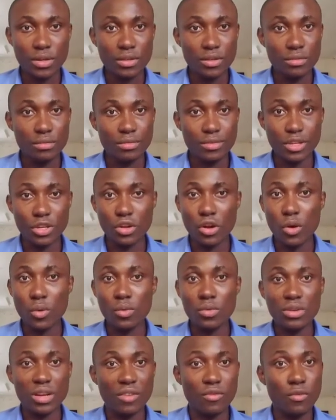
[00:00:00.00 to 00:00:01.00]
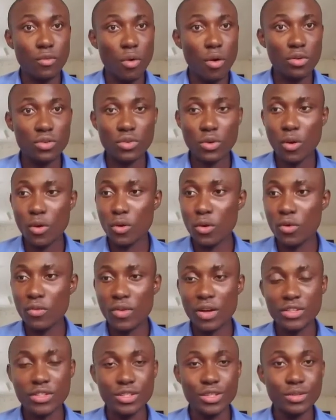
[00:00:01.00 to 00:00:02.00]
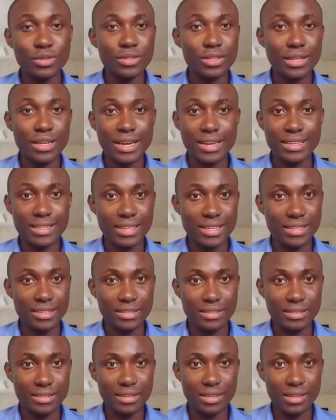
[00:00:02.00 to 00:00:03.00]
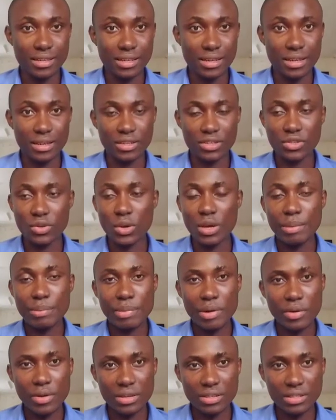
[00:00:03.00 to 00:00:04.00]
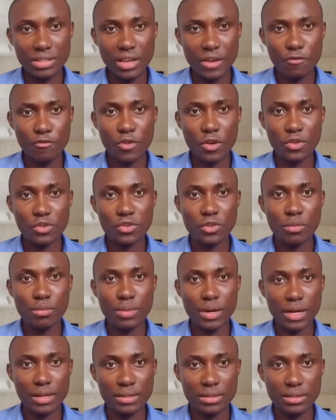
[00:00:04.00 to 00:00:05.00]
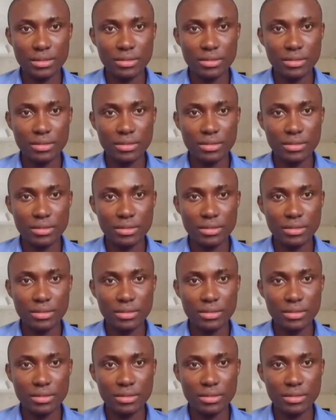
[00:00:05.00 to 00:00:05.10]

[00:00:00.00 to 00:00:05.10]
Nicole wouldn't have walked all over Deontay like this. It is so embarrassing. I felt so bad.